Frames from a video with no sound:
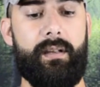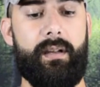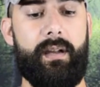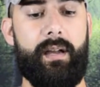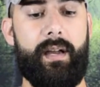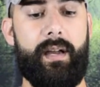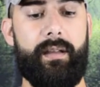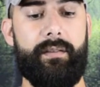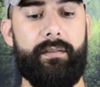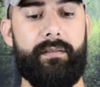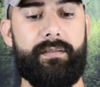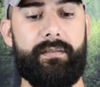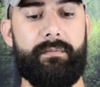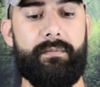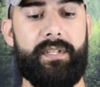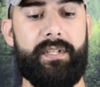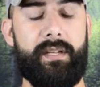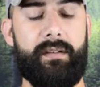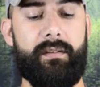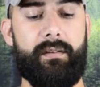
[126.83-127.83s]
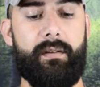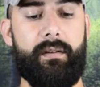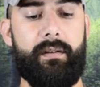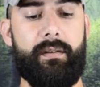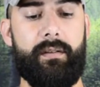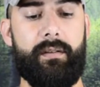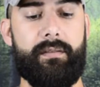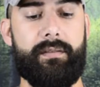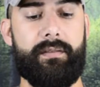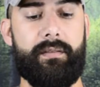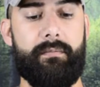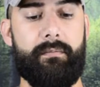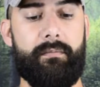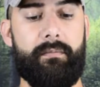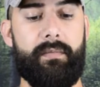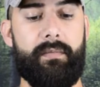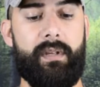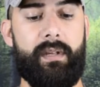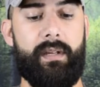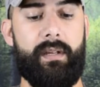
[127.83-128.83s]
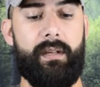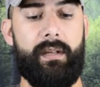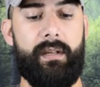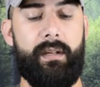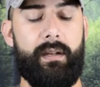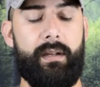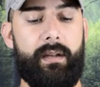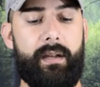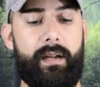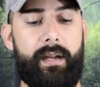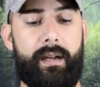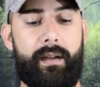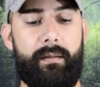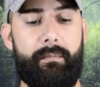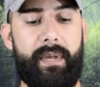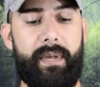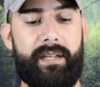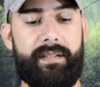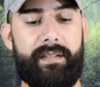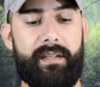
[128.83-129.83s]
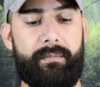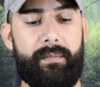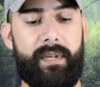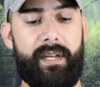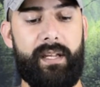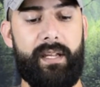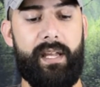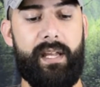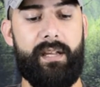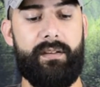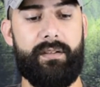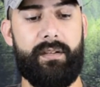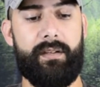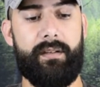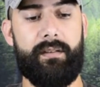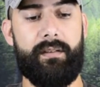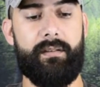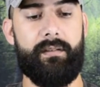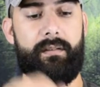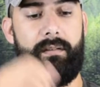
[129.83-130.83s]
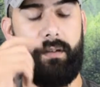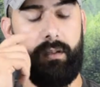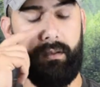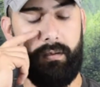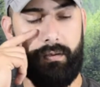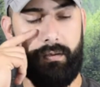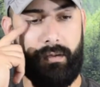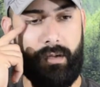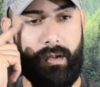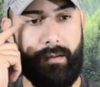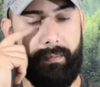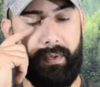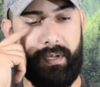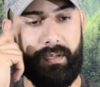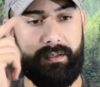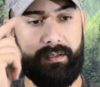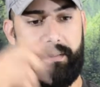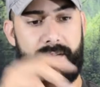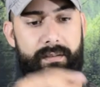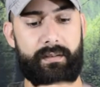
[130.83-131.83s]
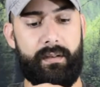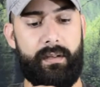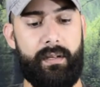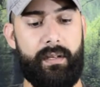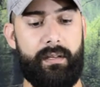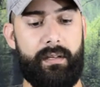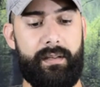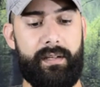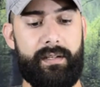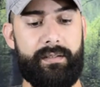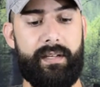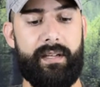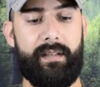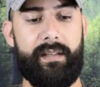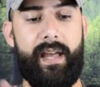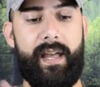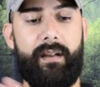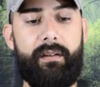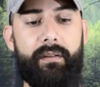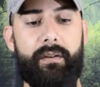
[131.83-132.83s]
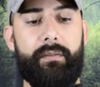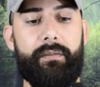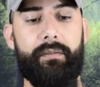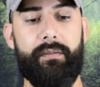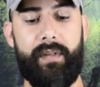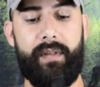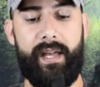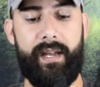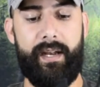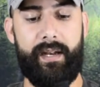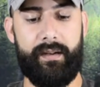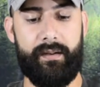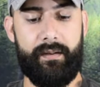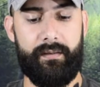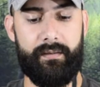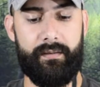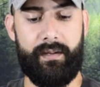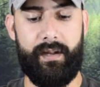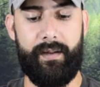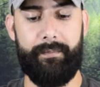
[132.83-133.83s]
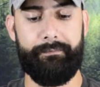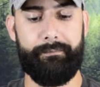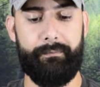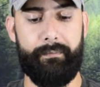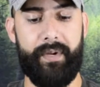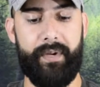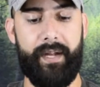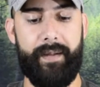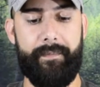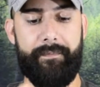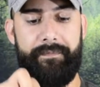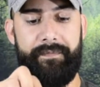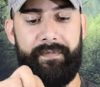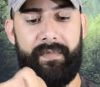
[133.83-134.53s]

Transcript: There's some tinder, there's some basic medication, a little compass, things like that. I'll go through that at another time. But